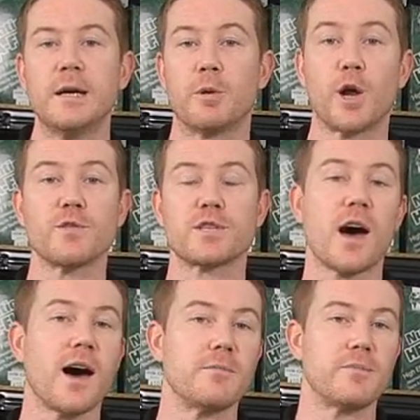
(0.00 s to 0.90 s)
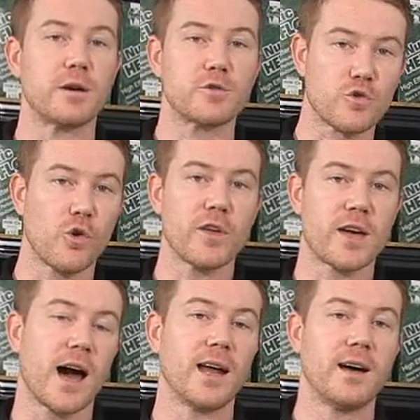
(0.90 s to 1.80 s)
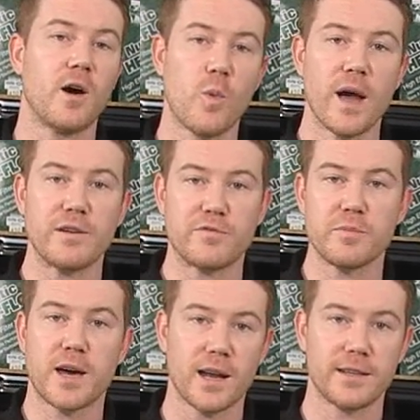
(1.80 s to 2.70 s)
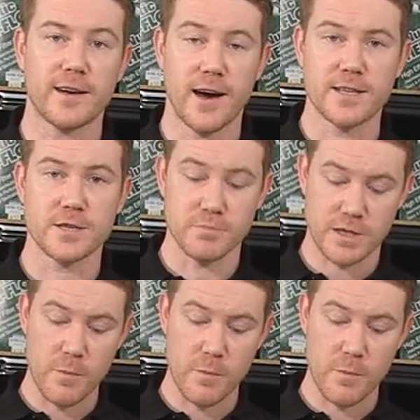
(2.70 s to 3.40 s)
but over time they'll draw the colour away from coloured items.